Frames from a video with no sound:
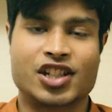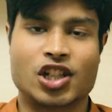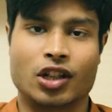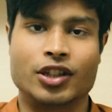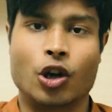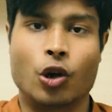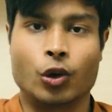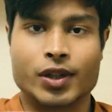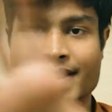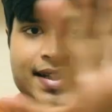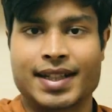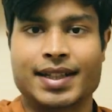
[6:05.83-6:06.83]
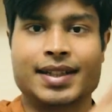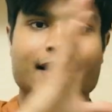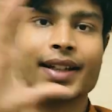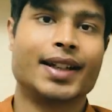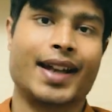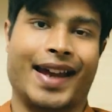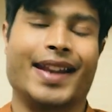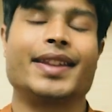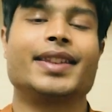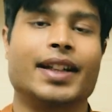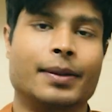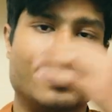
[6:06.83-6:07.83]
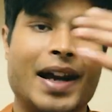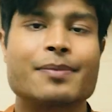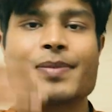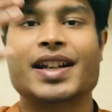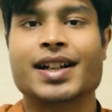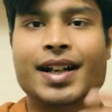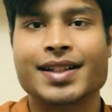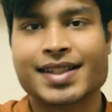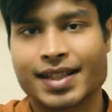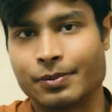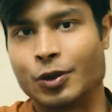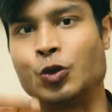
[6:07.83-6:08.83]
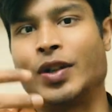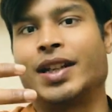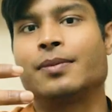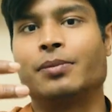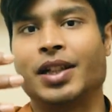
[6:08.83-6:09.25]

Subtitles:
shot the whole scene, and then there might be cuts in between,